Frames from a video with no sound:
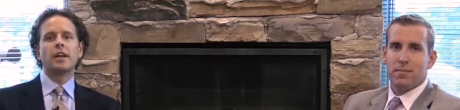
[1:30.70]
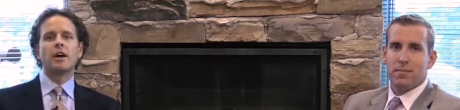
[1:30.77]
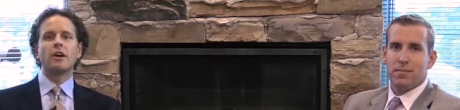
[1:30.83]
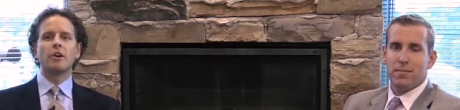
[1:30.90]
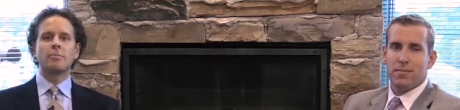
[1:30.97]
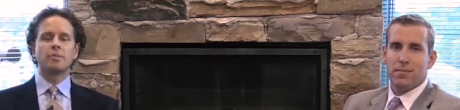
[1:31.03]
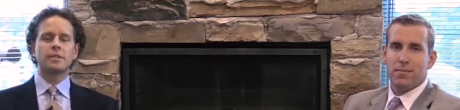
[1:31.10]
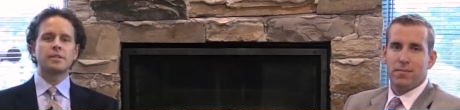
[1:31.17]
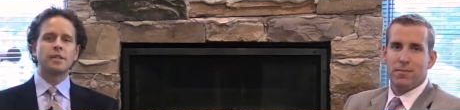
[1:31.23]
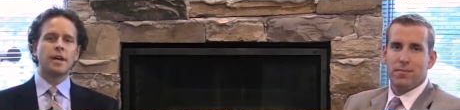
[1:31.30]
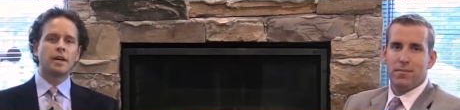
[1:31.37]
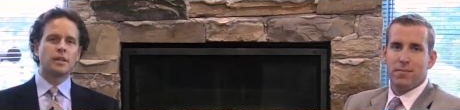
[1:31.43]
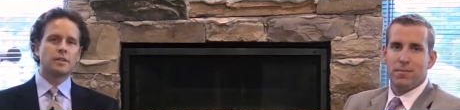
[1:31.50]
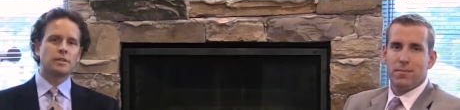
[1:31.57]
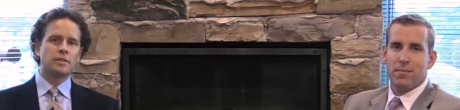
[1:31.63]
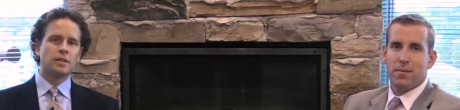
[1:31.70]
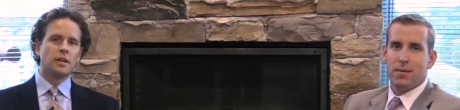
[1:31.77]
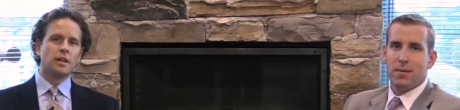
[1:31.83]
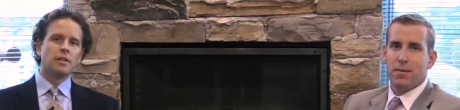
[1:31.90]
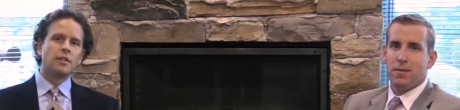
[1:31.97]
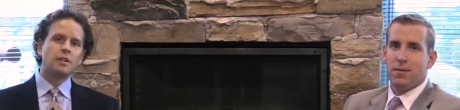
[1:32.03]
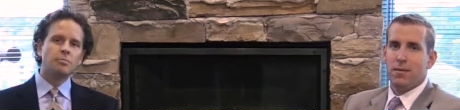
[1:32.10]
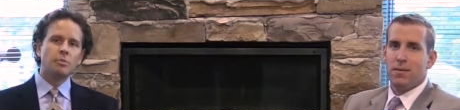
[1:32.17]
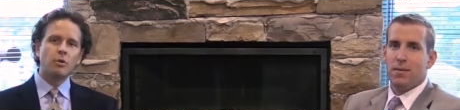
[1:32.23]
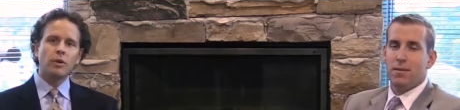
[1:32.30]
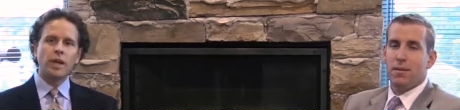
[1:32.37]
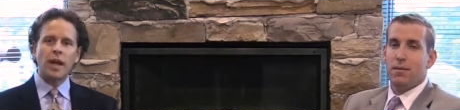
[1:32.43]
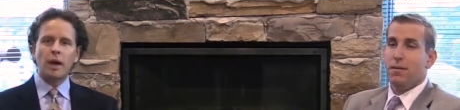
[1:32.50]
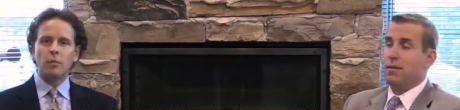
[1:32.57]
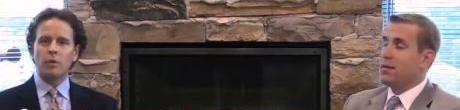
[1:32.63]
Speaker 1: one hundred percent. This
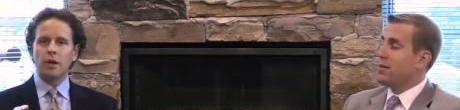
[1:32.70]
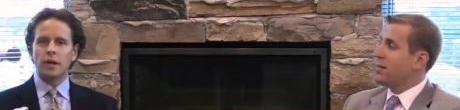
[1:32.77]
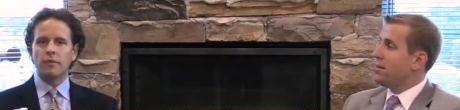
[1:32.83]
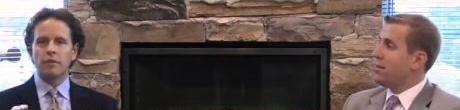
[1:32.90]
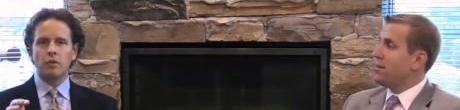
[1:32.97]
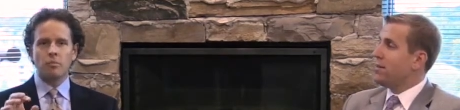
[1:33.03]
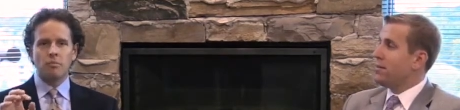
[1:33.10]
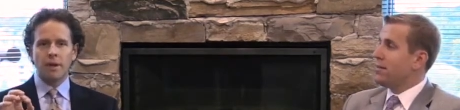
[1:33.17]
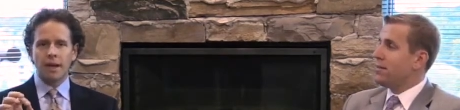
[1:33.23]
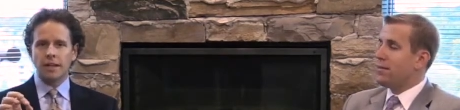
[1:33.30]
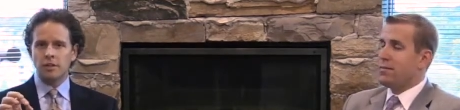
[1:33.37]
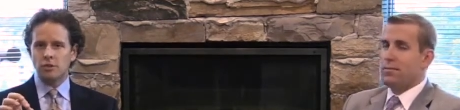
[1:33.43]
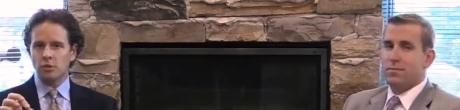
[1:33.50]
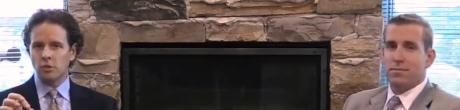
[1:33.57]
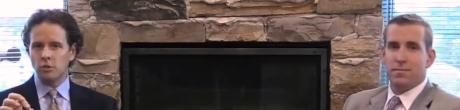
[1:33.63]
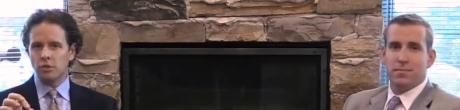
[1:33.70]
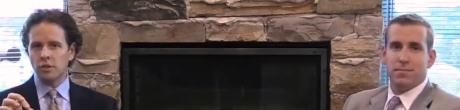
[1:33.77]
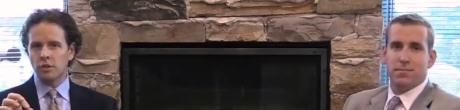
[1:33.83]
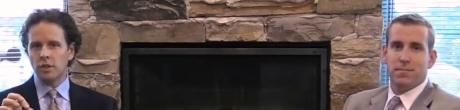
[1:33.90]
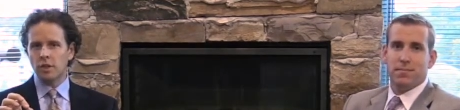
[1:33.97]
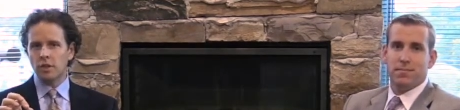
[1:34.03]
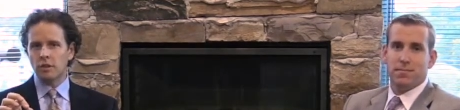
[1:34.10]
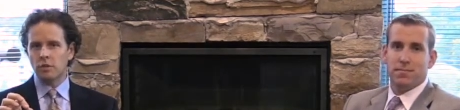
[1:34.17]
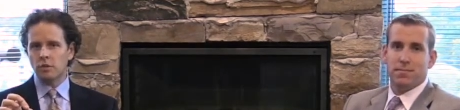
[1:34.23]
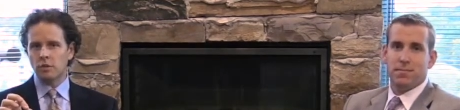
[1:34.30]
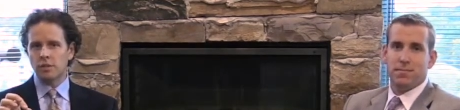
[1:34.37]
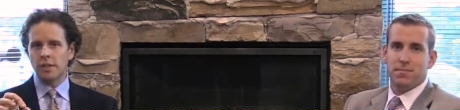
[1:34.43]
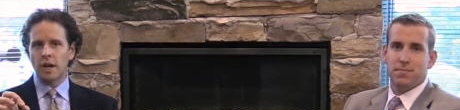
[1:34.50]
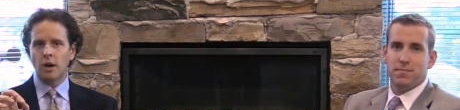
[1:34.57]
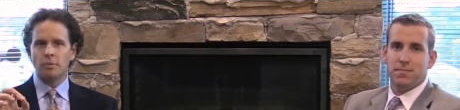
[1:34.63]
boot camp will give you many tools you can
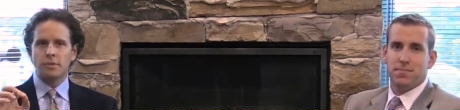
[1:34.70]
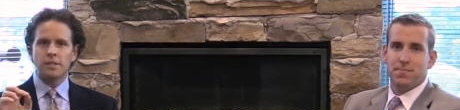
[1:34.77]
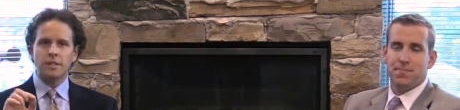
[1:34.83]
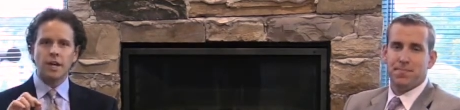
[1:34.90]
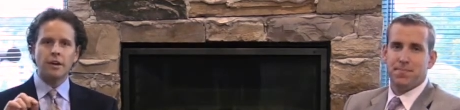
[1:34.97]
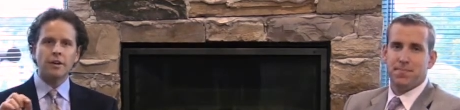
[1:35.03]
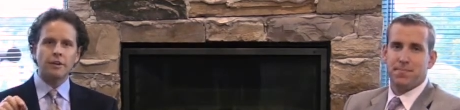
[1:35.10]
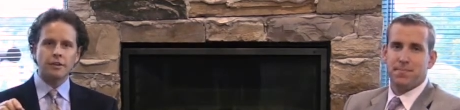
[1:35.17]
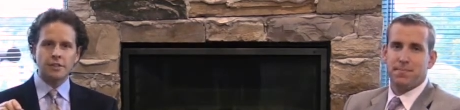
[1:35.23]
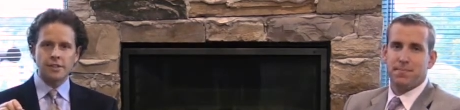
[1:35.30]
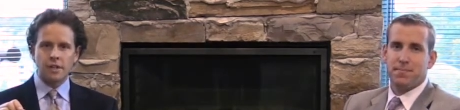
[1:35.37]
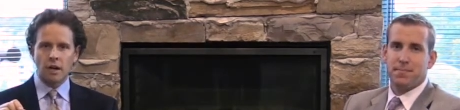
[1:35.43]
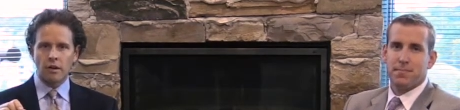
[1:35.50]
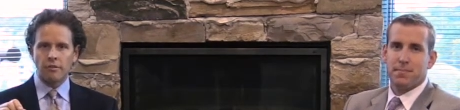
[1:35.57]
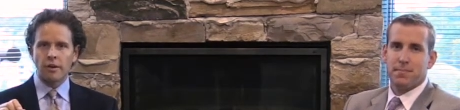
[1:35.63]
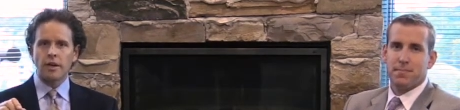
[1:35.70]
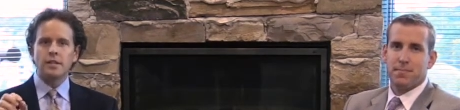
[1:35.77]
use to help center yourself,